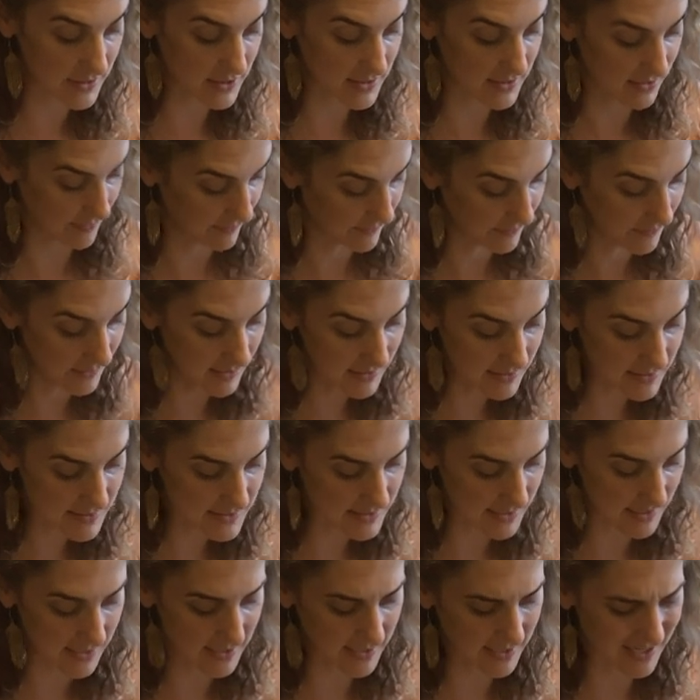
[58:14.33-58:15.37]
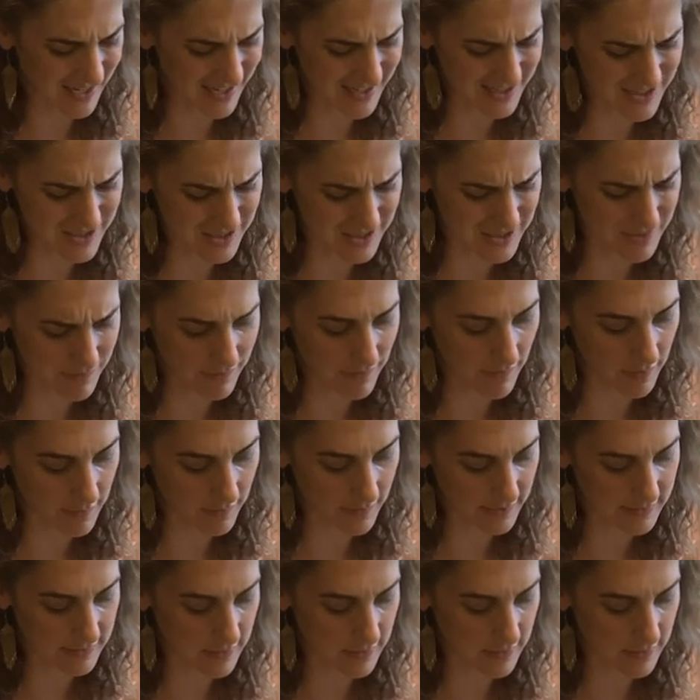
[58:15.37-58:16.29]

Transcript: difference. And it just felt like